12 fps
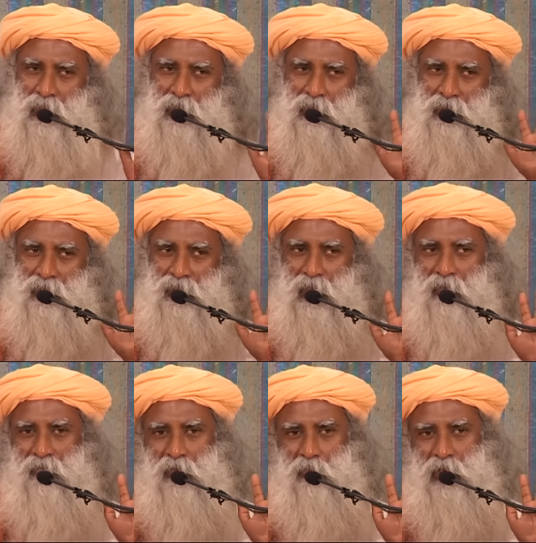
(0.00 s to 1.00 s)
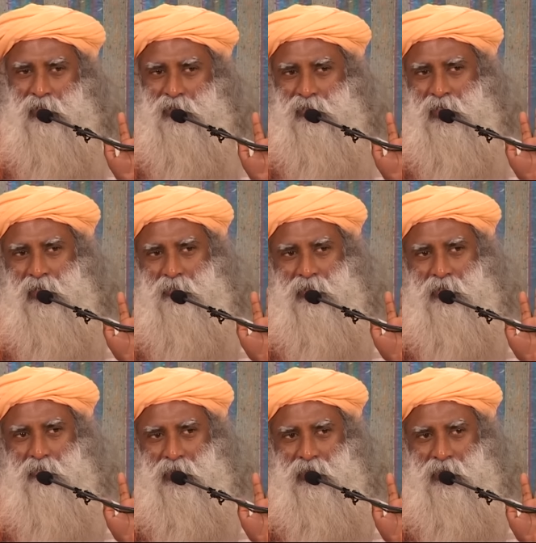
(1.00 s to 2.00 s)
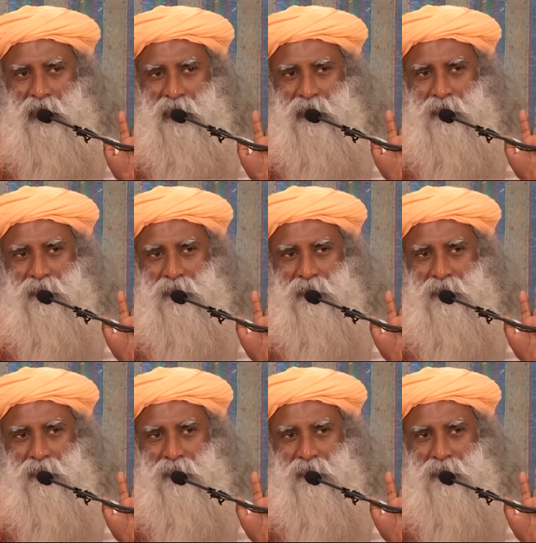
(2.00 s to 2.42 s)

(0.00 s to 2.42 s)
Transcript: like he's having a better time than me